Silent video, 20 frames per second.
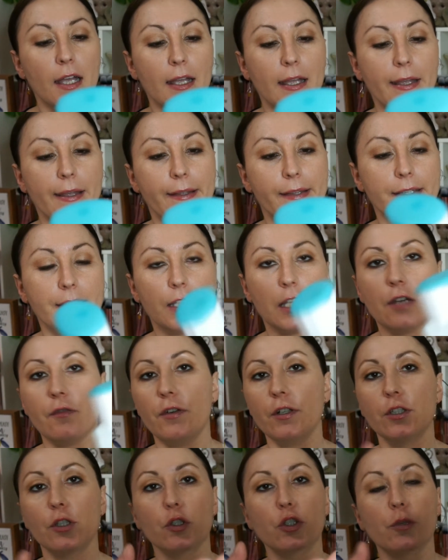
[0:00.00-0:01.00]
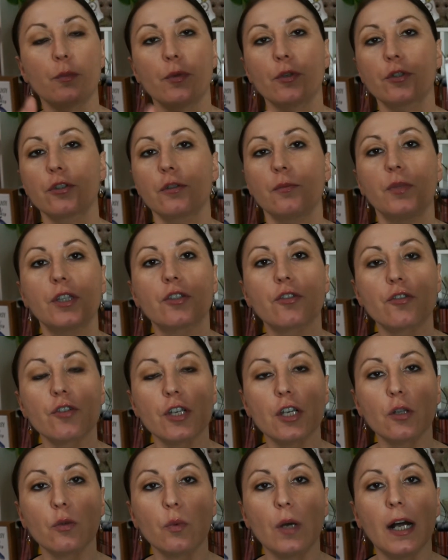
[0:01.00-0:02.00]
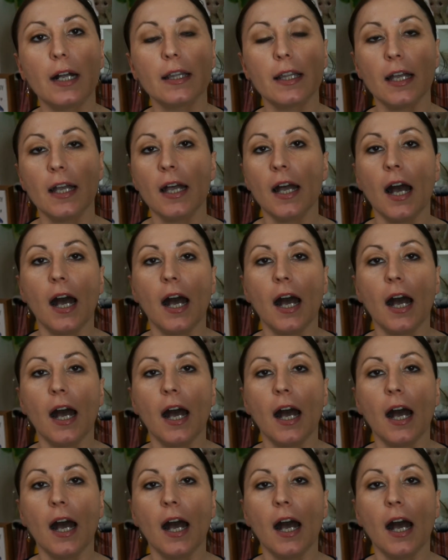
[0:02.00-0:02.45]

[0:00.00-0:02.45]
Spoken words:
And even though it's supposed to be 3-in-1,